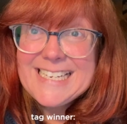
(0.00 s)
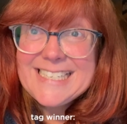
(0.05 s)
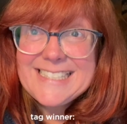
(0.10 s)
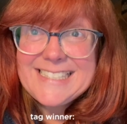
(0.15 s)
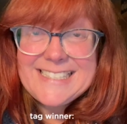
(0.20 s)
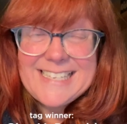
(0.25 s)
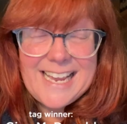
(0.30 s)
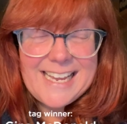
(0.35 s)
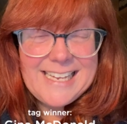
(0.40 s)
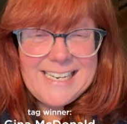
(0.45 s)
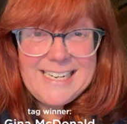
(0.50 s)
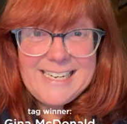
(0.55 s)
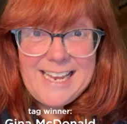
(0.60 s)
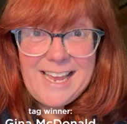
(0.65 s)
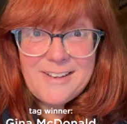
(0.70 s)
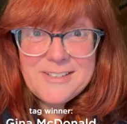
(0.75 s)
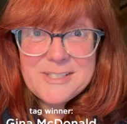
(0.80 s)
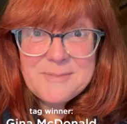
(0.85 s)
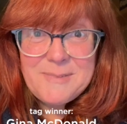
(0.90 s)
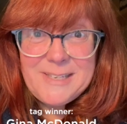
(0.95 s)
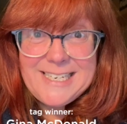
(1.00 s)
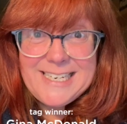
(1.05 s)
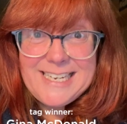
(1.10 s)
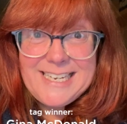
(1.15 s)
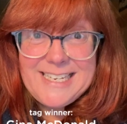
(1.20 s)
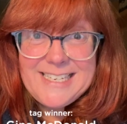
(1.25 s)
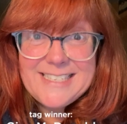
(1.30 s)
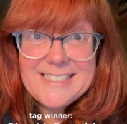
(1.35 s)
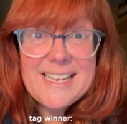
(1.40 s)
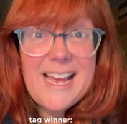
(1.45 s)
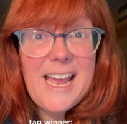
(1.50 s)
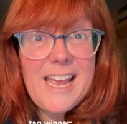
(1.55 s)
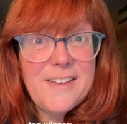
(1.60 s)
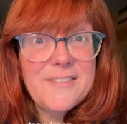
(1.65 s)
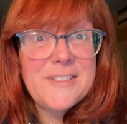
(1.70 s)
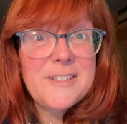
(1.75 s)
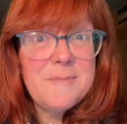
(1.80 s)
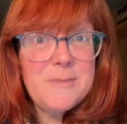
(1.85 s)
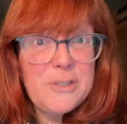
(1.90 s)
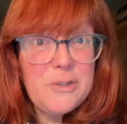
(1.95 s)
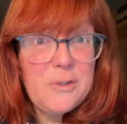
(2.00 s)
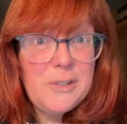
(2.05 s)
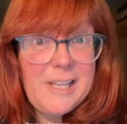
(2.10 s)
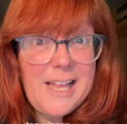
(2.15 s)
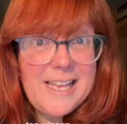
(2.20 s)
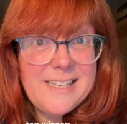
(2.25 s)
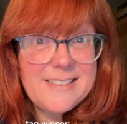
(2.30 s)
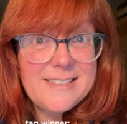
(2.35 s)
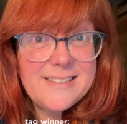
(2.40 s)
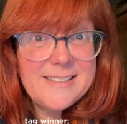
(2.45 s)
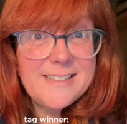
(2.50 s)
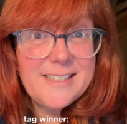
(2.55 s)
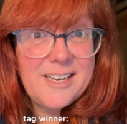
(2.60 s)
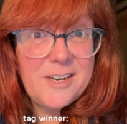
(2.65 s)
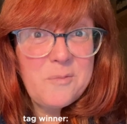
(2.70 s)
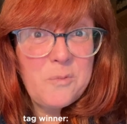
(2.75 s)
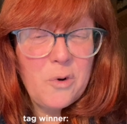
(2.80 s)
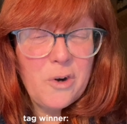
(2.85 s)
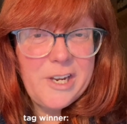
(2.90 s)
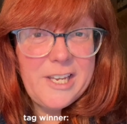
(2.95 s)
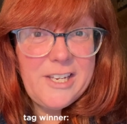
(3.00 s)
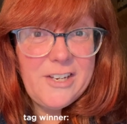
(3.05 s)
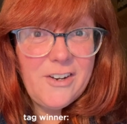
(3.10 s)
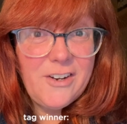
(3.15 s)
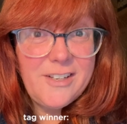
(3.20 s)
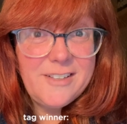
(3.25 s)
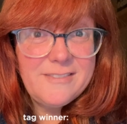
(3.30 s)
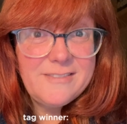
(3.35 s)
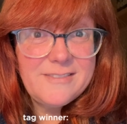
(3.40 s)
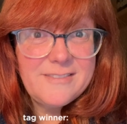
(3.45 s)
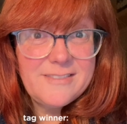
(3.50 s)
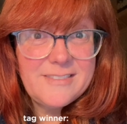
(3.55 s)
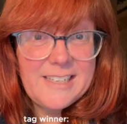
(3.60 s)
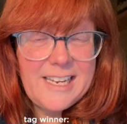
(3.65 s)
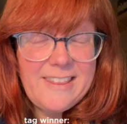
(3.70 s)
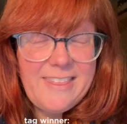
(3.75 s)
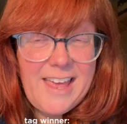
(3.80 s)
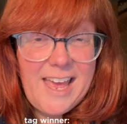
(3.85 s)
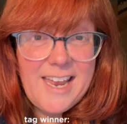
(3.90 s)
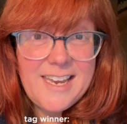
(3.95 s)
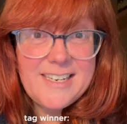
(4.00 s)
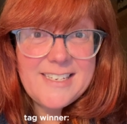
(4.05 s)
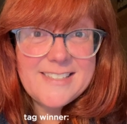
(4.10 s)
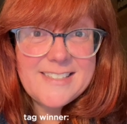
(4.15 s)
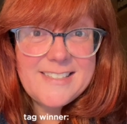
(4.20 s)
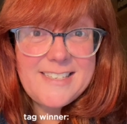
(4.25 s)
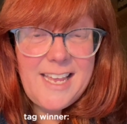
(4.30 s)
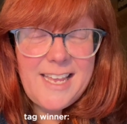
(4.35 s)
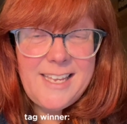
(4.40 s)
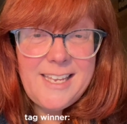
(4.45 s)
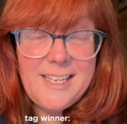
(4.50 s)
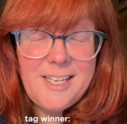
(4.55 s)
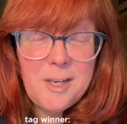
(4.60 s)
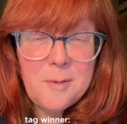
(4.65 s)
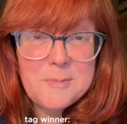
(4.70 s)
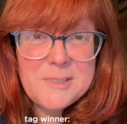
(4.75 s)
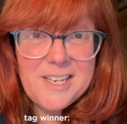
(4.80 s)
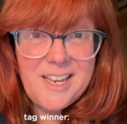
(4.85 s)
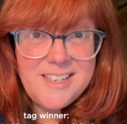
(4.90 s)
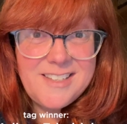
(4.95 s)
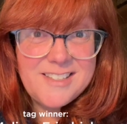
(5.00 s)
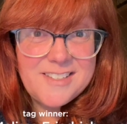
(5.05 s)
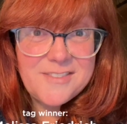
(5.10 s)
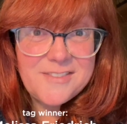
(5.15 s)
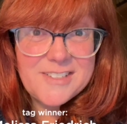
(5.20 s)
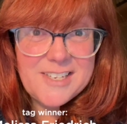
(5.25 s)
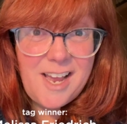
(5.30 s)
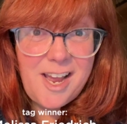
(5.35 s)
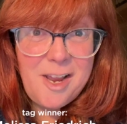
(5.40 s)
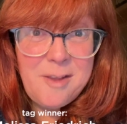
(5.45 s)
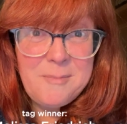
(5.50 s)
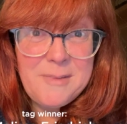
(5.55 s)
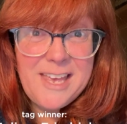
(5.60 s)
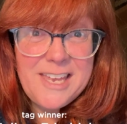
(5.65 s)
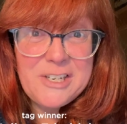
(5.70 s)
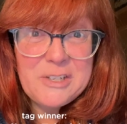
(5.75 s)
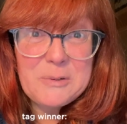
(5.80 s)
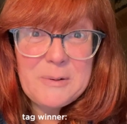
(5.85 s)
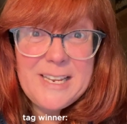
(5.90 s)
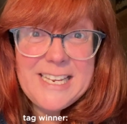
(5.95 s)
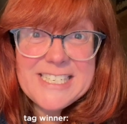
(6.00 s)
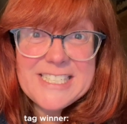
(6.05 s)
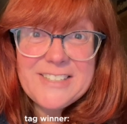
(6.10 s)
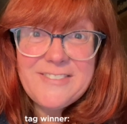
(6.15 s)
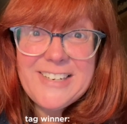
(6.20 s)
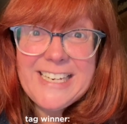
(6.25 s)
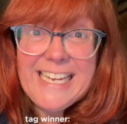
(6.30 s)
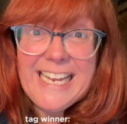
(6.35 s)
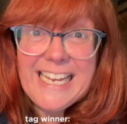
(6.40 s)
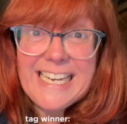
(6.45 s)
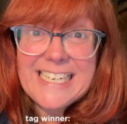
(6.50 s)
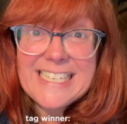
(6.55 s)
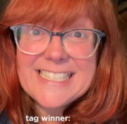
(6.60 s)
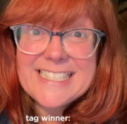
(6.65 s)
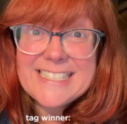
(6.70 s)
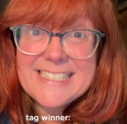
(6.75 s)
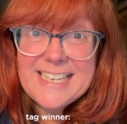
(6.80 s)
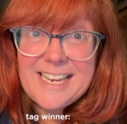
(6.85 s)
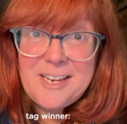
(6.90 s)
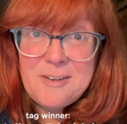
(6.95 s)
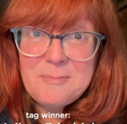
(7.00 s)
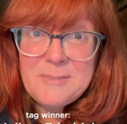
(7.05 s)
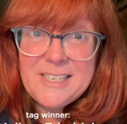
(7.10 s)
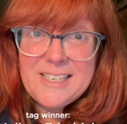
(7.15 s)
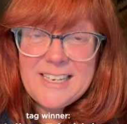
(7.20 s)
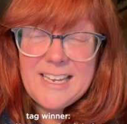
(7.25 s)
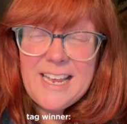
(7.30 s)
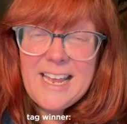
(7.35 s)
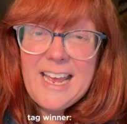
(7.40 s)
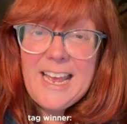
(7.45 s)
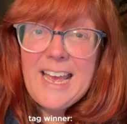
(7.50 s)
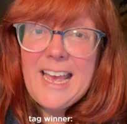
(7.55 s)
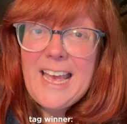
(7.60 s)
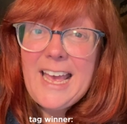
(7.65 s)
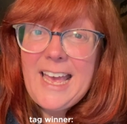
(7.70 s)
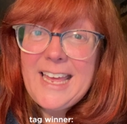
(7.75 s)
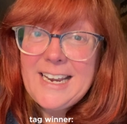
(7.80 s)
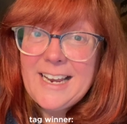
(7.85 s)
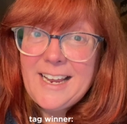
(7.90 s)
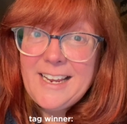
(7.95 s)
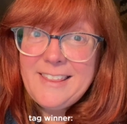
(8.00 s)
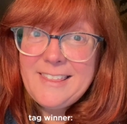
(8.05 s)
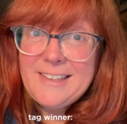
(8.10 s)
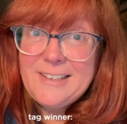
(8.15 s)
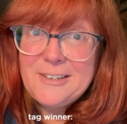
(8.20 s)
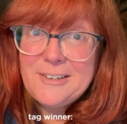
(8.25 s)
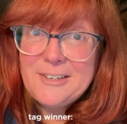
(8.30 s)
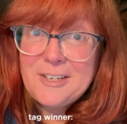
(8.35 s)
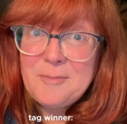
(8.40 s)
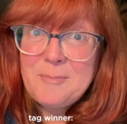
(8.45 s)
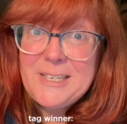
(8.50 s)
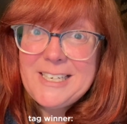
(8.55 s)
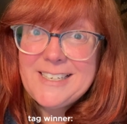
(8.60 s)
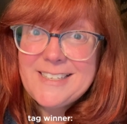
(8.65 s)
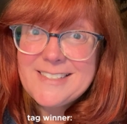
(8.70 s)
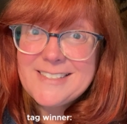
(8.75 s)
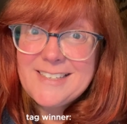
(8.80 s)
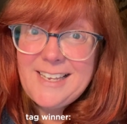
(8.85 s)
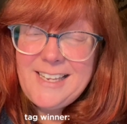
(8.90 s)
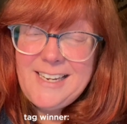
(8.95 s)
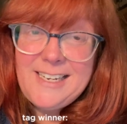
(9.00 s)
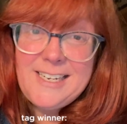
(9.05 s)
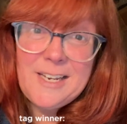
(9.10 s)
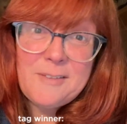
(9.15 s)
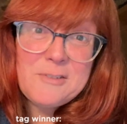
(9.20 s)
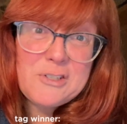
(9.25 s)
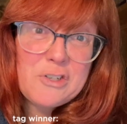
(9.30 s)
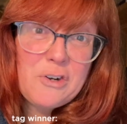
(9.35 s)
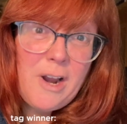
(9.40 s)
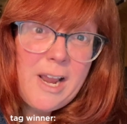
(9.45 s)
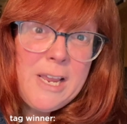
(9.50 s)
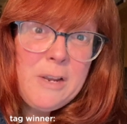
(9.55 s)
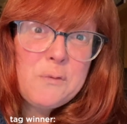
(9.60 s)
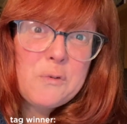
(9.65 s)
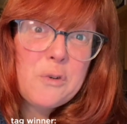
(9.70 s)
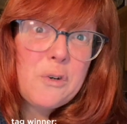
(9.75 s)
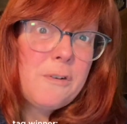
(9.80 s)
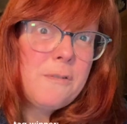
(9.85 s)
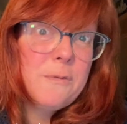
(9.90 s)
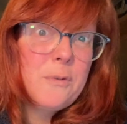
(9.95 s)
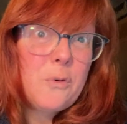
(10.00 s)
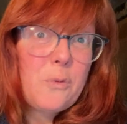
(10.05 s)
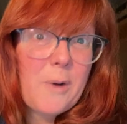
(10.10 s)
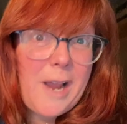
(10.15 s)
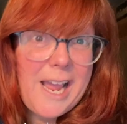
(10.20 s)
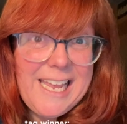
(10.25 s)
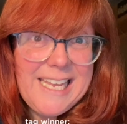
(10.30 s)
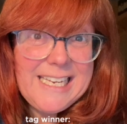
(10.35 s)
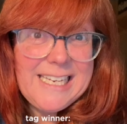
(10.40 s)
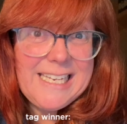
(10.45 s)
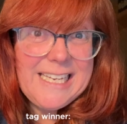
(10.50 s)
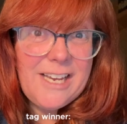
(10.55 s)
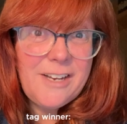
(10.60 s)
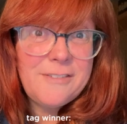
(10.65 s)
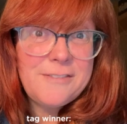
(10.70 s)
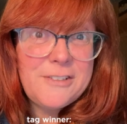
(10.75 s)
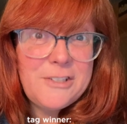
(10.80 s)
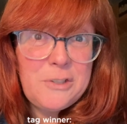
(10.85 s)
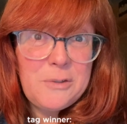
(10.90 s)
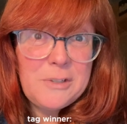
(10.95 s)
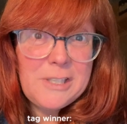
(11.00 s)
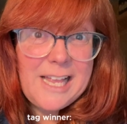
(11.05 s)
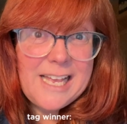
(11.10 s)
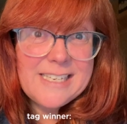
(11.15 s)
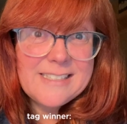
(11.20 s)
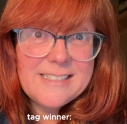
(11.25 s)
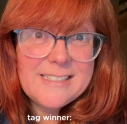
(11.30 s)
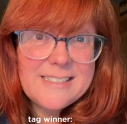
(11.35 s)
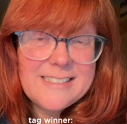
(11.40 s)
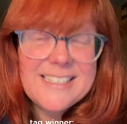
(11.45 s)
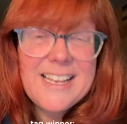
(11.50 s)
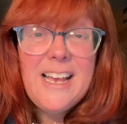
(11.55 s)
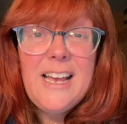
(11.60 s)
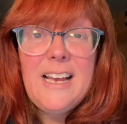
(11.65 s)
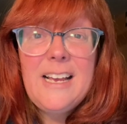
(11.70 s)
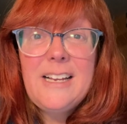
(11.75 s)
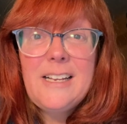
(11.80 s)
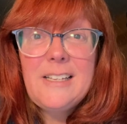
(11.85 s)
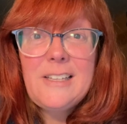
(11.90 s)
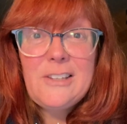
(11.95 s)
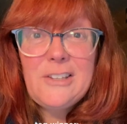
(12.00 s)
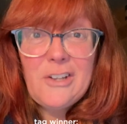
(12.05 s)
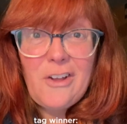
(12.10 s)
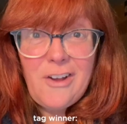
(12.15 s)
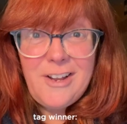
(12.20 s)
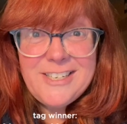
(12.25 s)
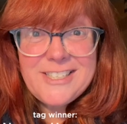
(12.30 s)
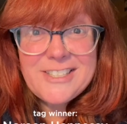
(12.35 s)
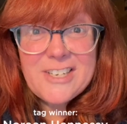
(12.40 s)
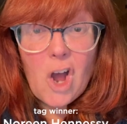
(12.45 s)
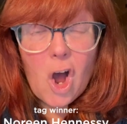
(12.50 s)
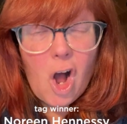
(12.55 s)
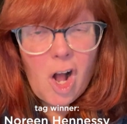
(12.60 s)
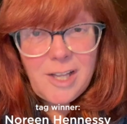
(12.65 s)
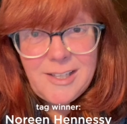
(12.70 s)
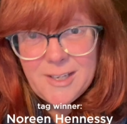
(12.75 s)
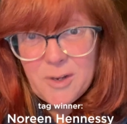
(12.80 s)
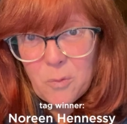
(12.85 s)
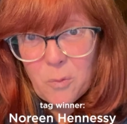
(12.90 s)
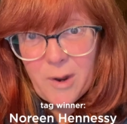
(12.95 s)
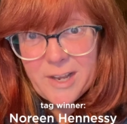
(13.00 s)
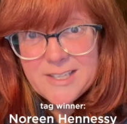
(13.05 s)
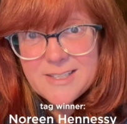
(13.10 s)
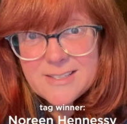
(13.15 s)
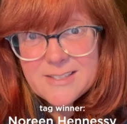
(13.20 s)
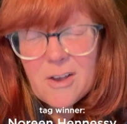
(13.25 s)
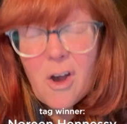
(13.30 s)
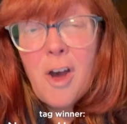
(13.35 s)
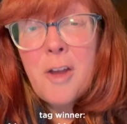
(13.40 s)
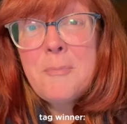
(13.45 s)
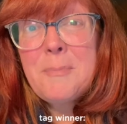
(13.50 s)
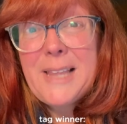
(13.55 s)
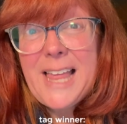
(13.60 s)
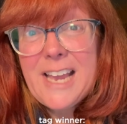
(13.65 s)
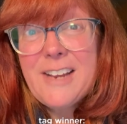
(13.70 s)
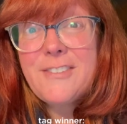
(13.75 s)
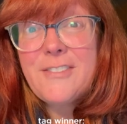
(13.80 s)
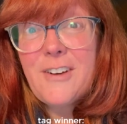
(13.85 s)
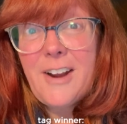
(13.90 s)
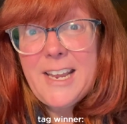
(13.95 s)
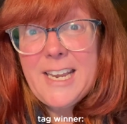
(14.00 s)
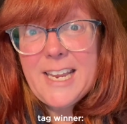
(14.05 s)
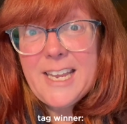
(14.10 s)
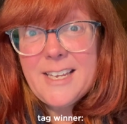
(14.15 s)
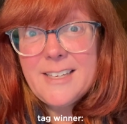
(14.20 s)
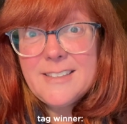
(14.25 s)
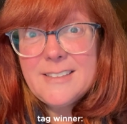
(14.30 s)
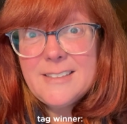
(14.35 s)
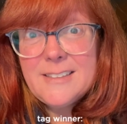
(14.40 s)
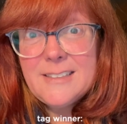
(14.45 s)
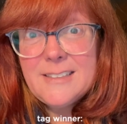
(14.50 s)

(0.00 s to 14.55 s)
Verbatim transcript: Second announcement is I have some new classes that I'm working on, and that is taking up tons of time and creativity and excitement. And I think you're going to be excited. I'm trying for a variety of new classes launched all at once on Black Friday.